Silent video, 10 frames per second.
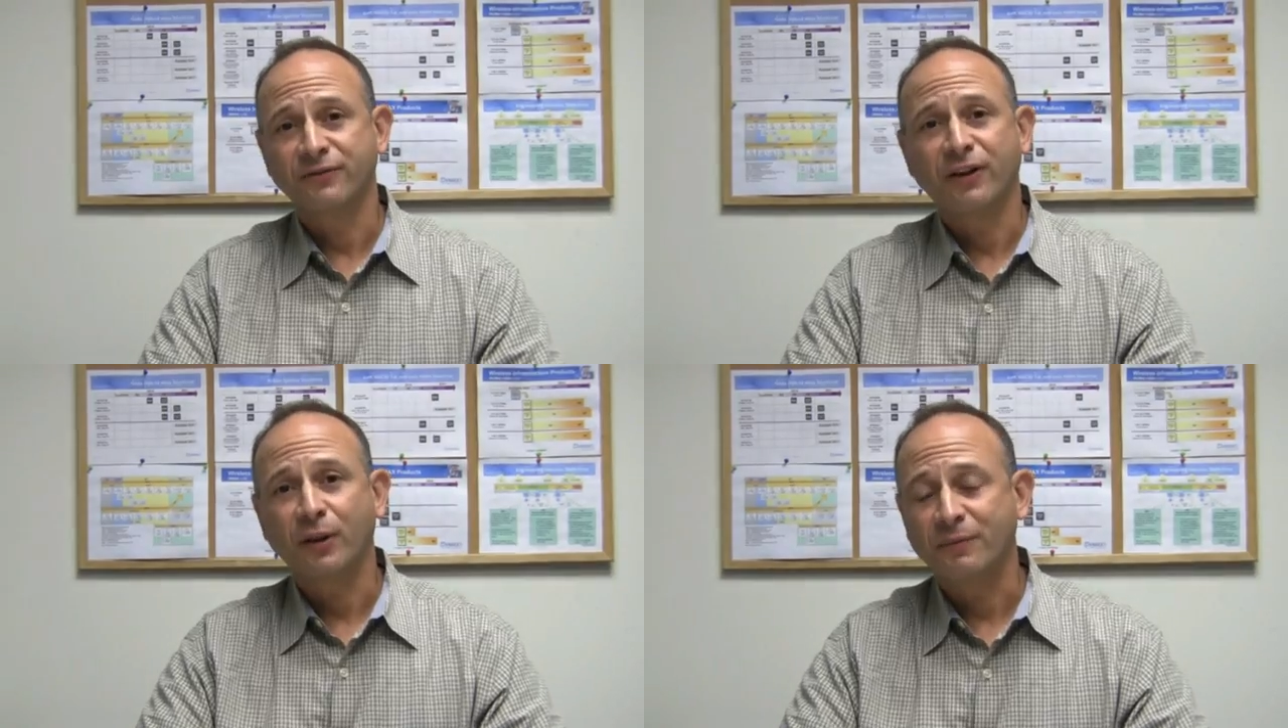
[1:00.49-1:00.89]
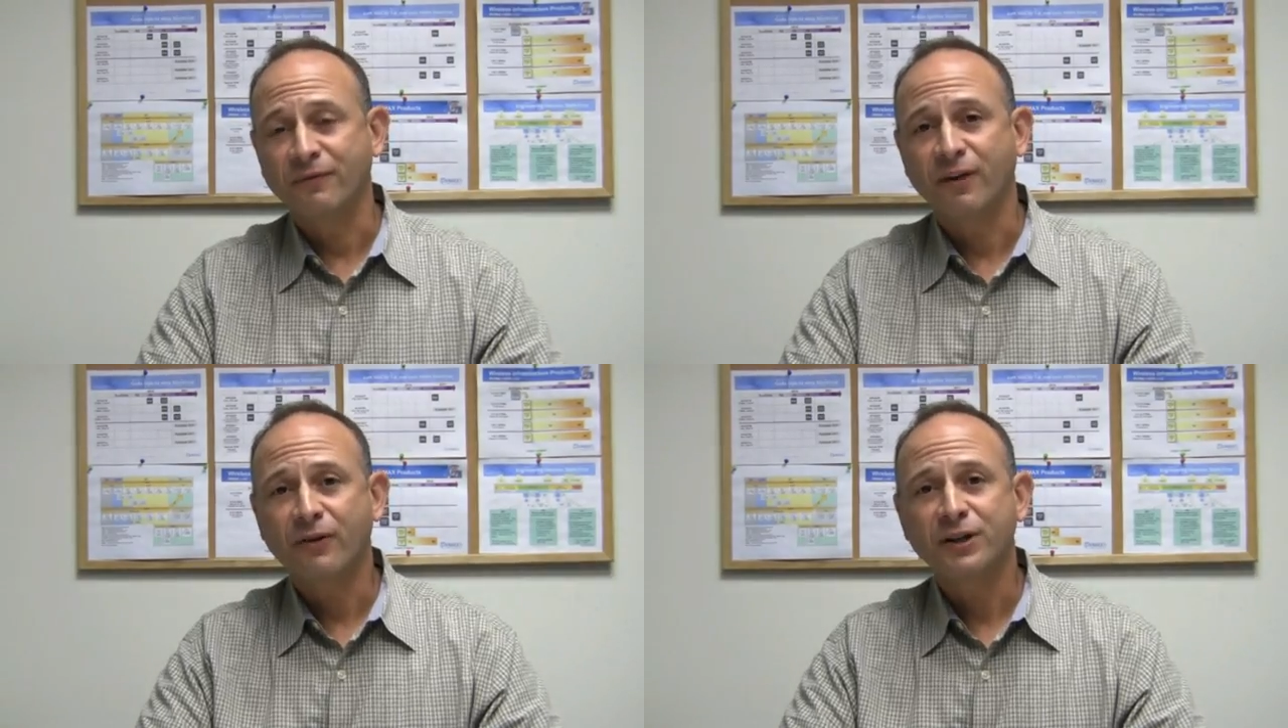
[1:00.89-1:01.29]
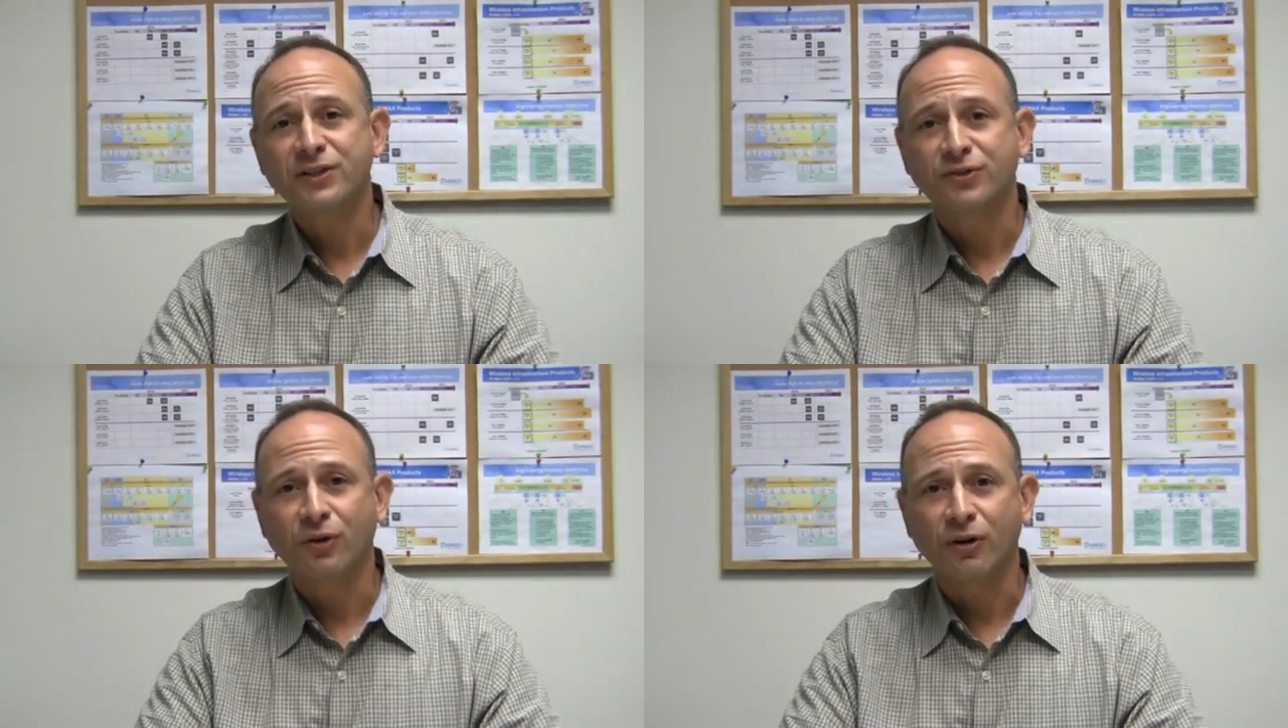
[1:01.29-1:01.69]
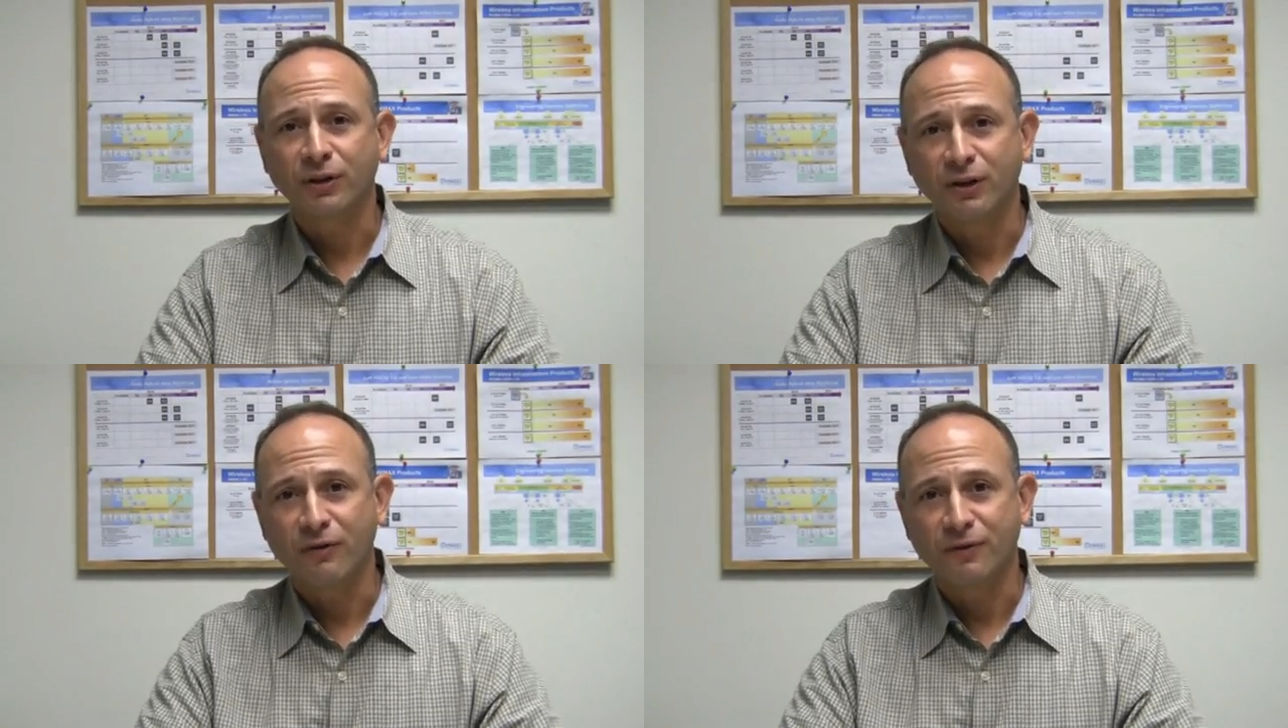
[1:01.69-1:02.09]
developed very
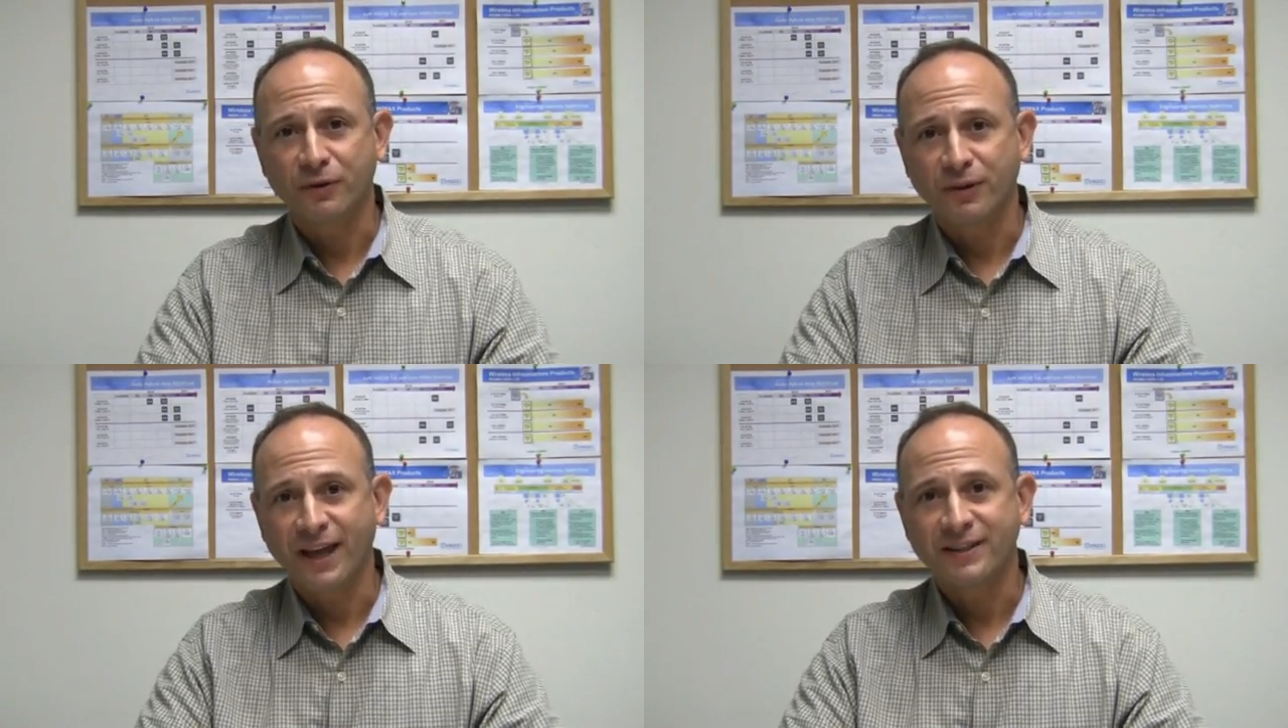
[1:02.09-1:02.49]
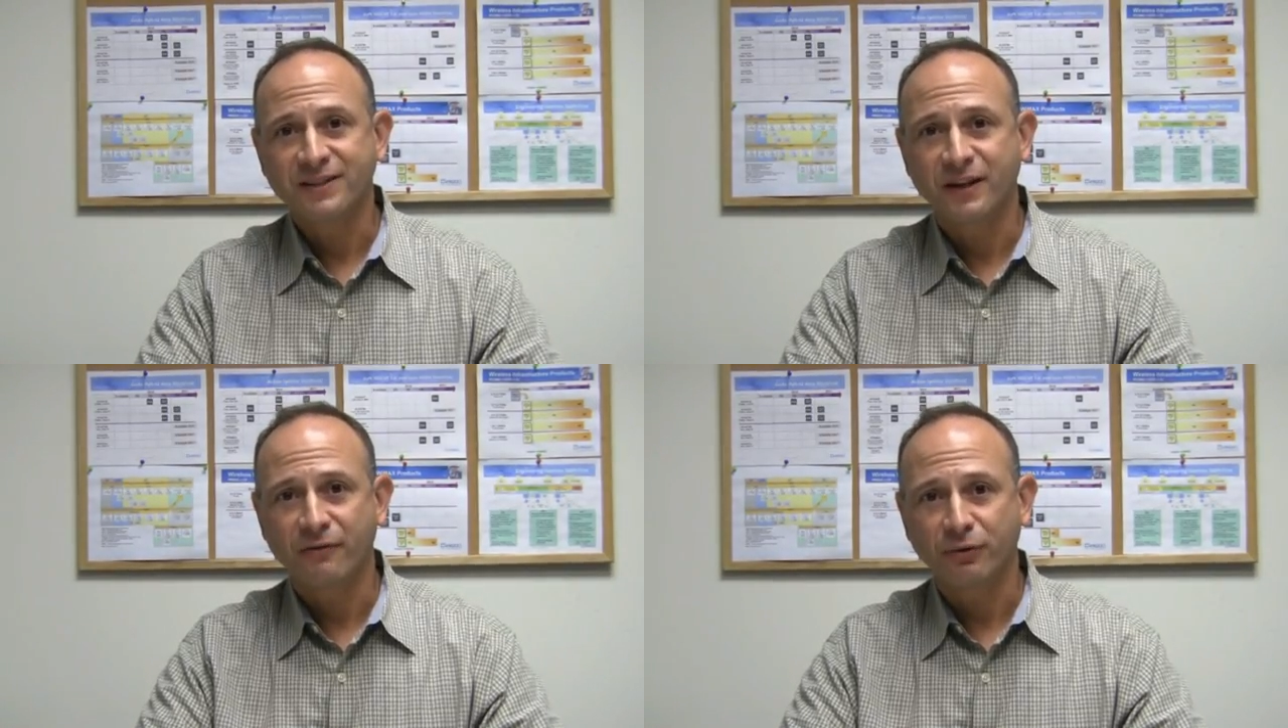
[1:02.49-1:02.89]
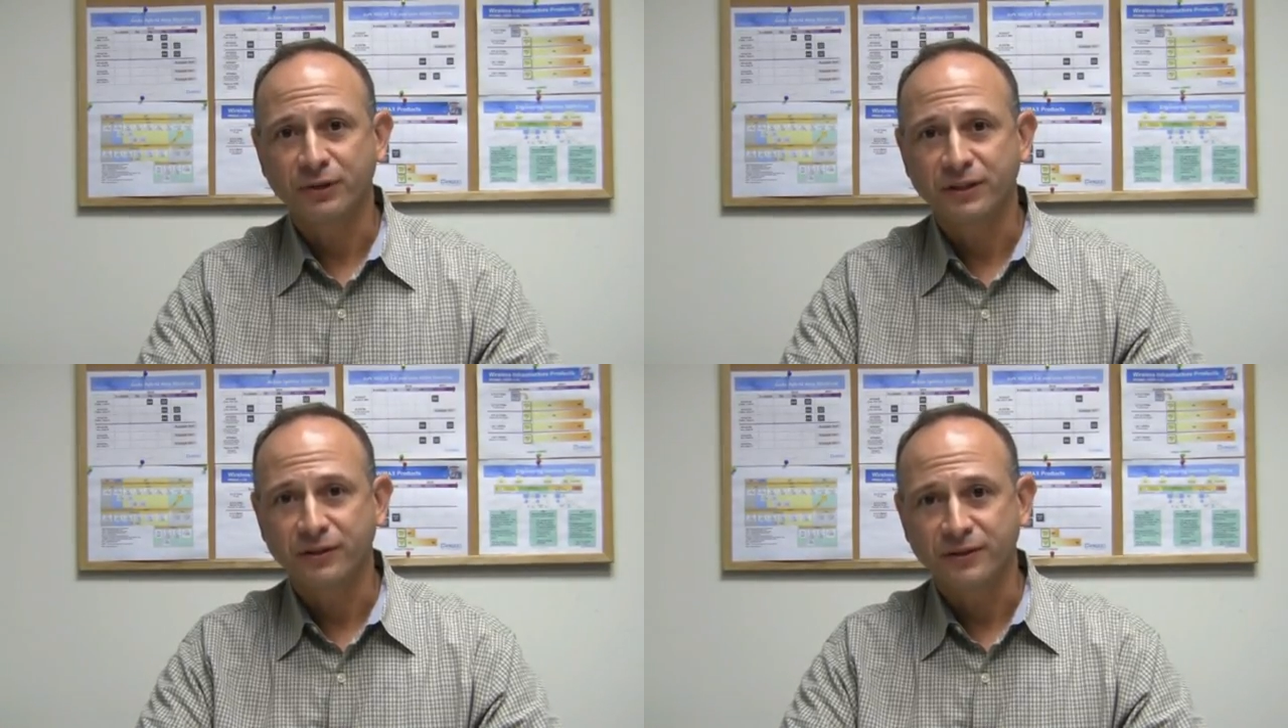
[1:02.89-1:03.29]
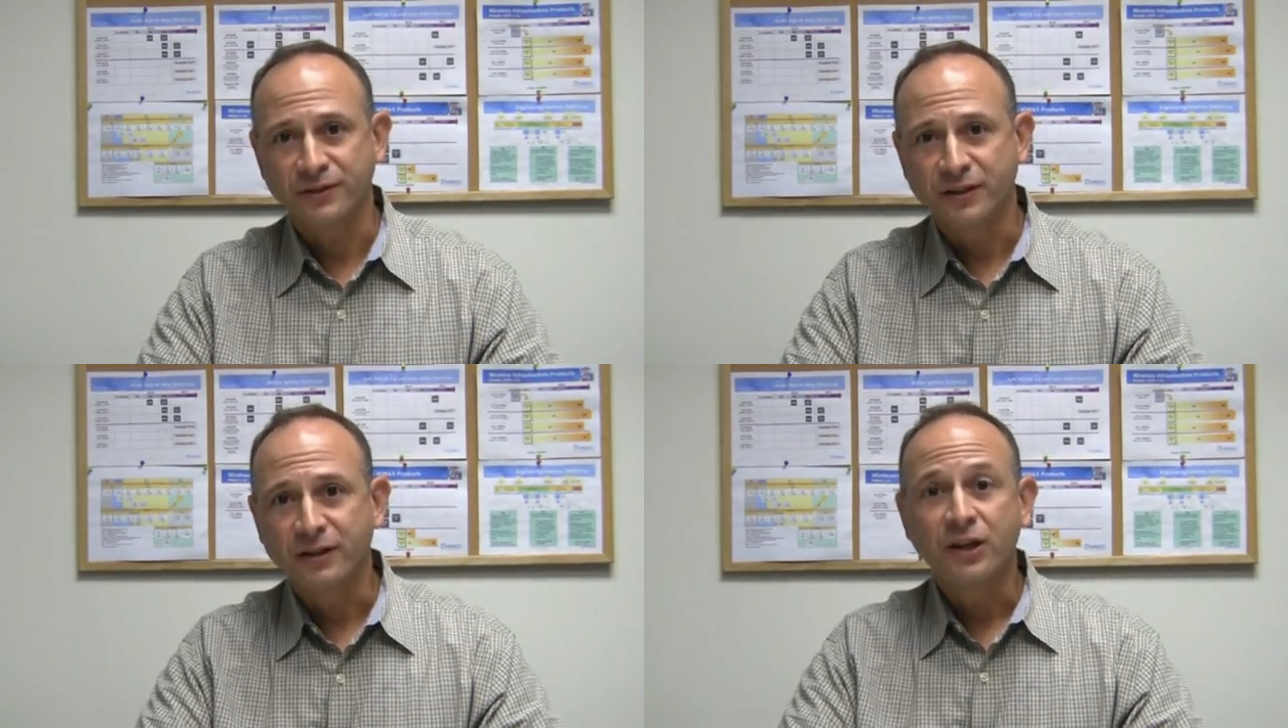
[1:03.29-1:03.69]
strongly over the last several
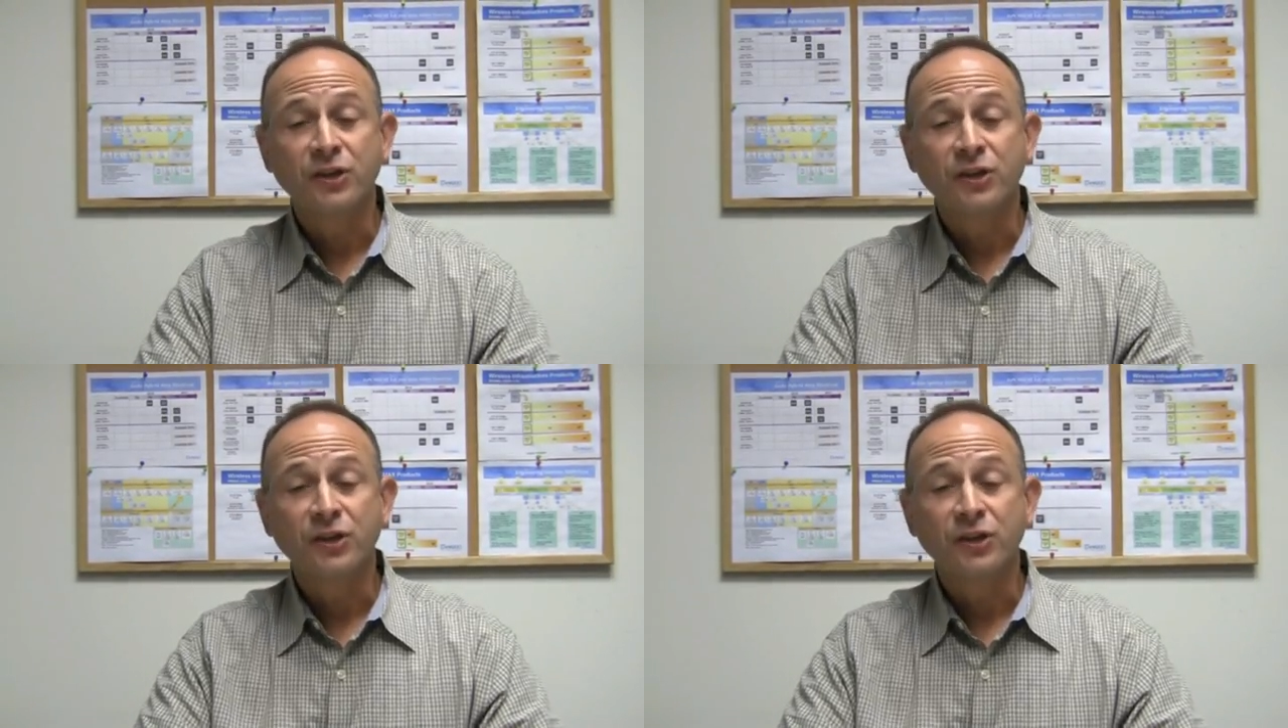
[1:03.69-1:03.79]
years.